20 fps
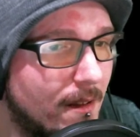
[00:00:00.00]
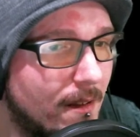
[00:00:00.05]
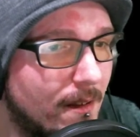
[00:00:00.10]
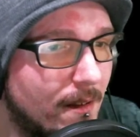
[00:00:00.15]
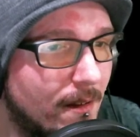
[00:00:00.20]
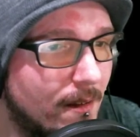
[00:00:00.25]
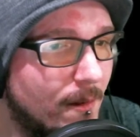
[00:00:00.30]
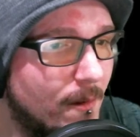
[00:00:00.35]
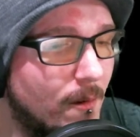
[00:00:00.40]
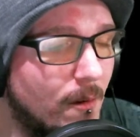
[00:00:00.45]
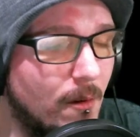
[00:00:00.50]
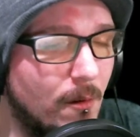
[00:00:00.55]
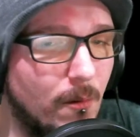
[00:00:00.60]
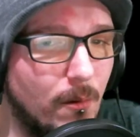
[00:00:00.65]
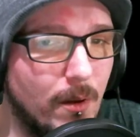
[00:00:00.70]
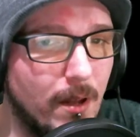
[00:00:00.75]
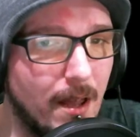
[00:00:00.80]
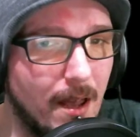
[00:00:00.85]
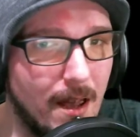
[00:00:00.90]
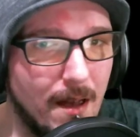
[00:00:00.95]

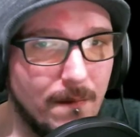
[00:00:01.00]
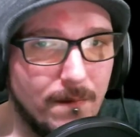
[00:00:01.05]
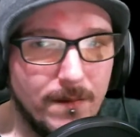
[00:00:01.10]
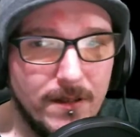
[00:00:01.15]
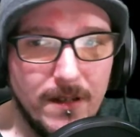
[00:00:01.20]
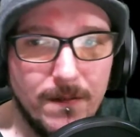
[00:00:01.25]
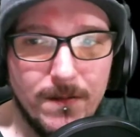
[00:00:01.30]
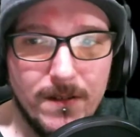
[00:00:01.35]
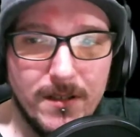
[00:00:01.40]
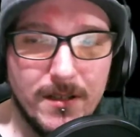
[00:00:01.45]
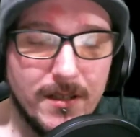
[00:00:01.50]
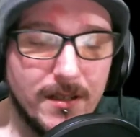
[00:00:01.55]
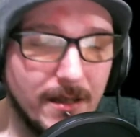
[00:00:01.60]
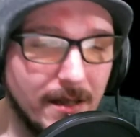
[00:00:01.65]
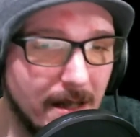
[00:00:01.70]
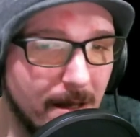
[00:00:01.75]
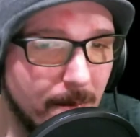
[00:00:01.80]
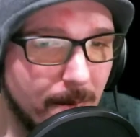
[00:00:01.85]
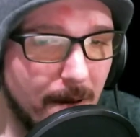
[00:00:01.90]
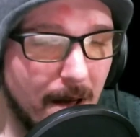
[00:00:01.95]
we have different
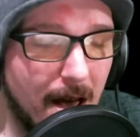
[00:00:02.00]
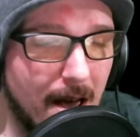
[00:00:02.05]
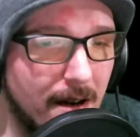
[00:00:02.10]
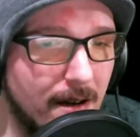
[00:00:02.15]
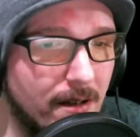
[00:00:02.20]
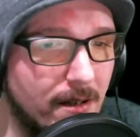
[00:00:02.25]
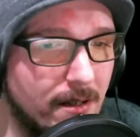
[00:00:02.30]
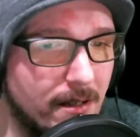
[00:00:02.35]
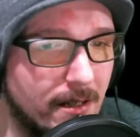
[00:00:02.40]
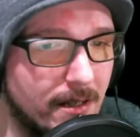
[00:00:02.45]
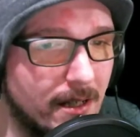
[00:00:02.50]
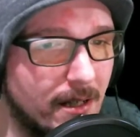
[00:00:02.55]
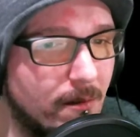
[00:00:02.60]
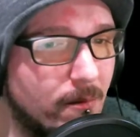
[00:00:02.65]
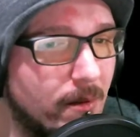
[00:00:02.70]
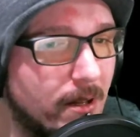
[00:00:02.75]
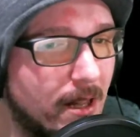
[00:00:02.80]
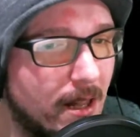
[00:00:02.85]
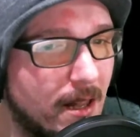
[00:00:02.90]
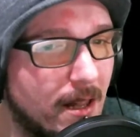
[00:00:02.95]
sleep patterns. Like,
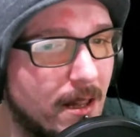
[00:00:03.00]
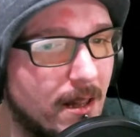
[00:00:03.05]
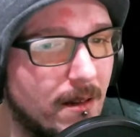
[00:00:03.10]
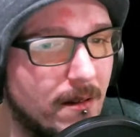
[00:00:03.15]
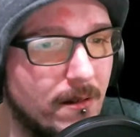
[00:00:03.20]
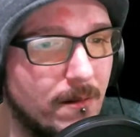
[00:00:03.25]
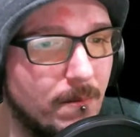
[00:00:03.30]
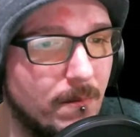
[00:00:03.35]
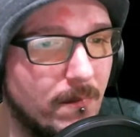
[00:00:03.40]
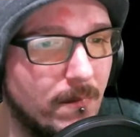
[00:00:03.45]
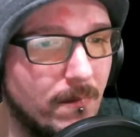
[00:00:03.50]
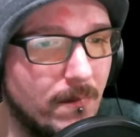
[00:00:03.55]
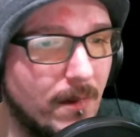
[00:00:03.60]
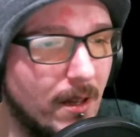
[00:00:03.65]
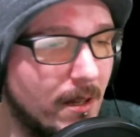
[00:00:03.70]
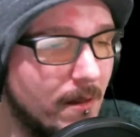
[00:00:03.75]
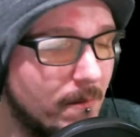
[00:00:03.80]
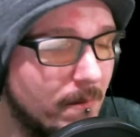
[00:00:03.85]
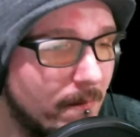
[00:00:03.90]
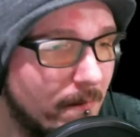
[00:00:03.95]
we can't,
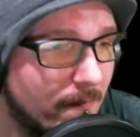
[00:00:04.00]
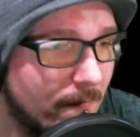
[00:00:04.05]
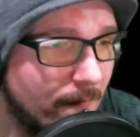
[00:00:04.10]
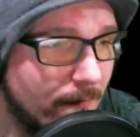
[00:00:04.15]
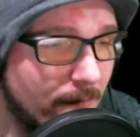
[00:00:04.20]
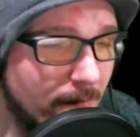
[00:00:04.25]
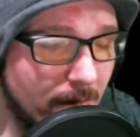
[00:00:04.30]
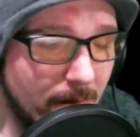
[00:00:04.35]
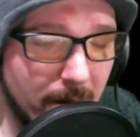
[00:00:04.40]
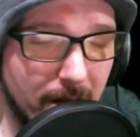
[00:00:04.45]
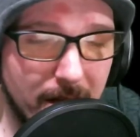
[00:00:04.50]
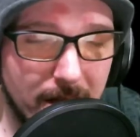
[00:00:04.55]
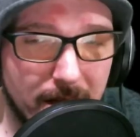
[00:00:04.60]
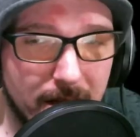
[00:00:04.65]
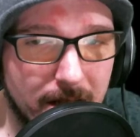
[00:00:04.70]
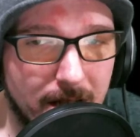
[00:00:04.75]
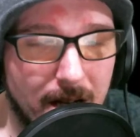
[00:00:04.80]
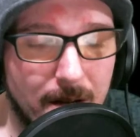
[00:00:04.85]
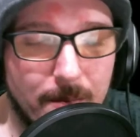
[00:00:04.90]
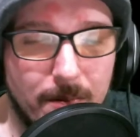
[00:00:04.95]
like, for me,
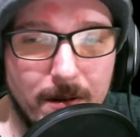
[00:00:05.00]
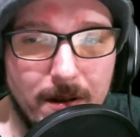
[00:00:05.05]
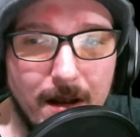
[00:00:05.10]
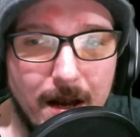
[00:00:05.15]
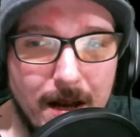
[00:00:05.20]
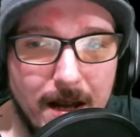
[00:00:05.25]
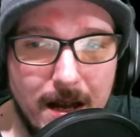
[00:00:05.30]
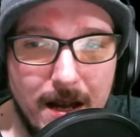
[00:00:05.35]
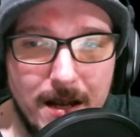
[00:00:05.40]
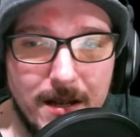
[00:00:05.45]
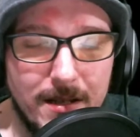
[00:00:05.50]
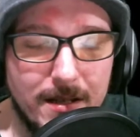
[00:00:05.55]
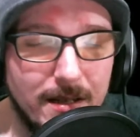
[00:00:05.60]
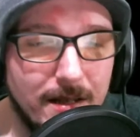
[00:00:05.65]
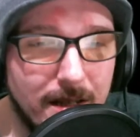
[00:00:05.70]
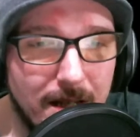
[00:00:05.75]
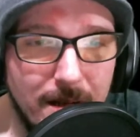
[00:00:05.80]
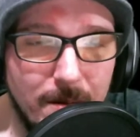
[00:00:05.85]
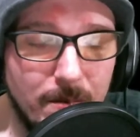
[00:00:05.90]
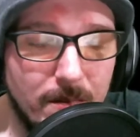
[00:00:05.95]
example, I can't
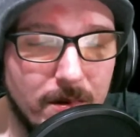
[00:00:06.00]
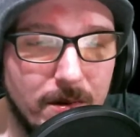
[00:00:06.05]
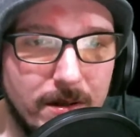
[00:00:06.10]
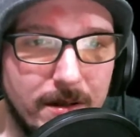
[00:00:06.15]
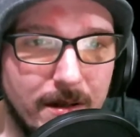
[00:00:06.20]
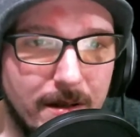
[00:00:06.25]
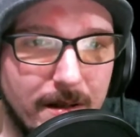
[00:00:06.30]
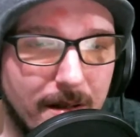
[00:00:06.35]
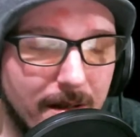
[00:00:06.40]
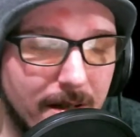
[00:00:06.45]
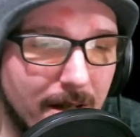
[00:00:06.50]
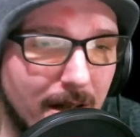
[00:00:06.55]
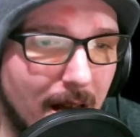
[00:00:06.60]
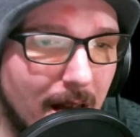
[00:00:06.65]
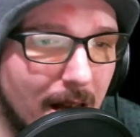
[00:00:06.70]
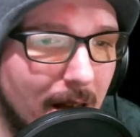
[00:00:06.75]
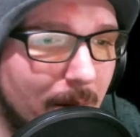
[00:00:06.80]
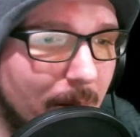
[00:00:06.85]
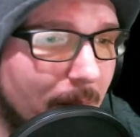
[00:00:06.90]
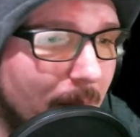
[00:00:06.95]
sleep most of the
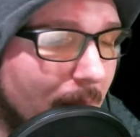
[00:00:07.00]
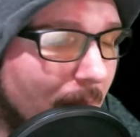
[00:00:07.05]
time.